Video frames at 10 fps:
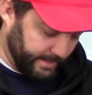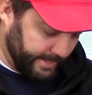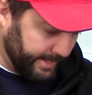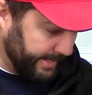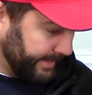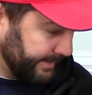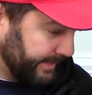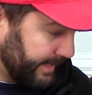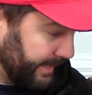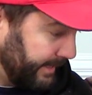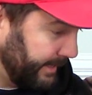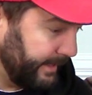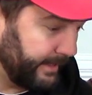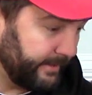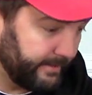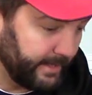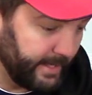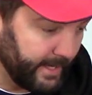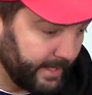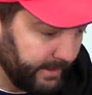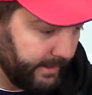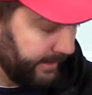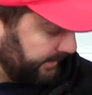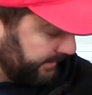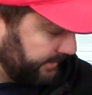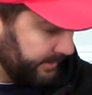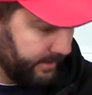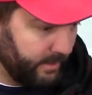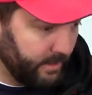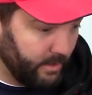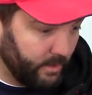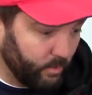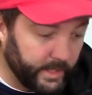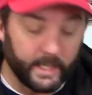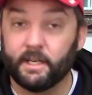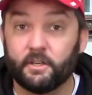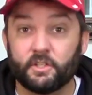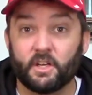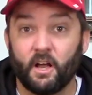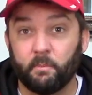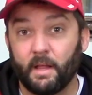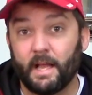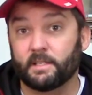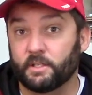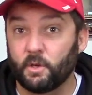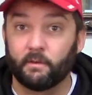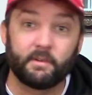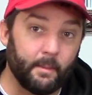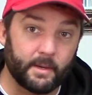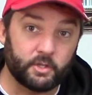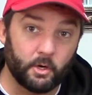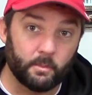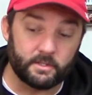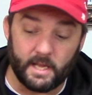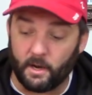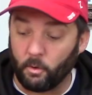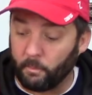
And uh, then we get into the soft plastic. So I've got my terminal tackle